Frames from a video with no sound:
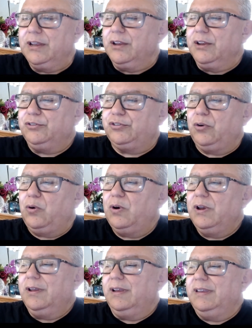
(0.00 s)
So
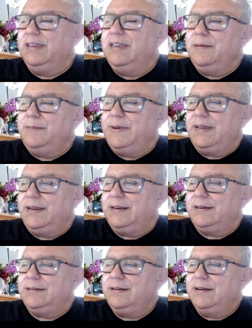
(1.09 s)
even